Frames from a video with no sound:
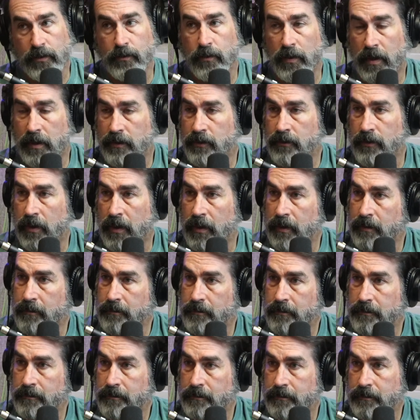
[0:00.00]
when I strike
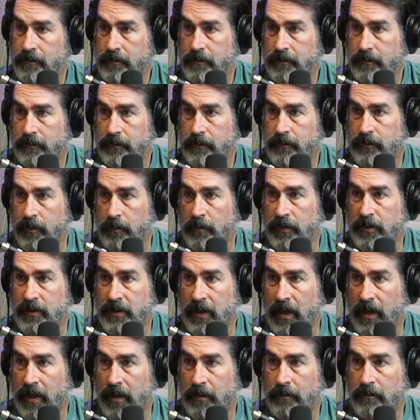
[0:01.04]
from the
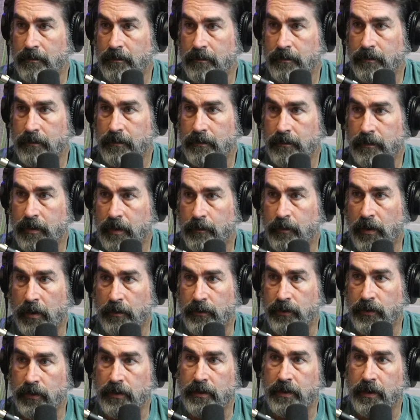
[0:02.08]
side. I probably
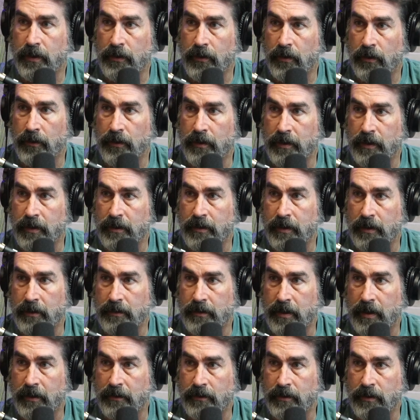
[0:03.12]
shouldn't tell you all the details
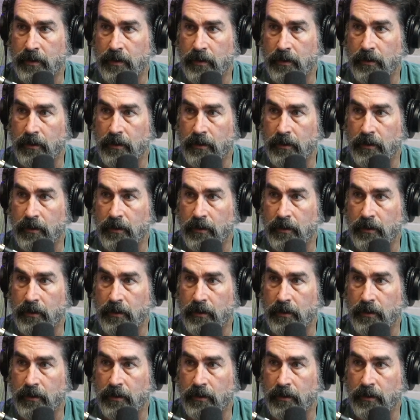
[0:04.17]
of how it's going to go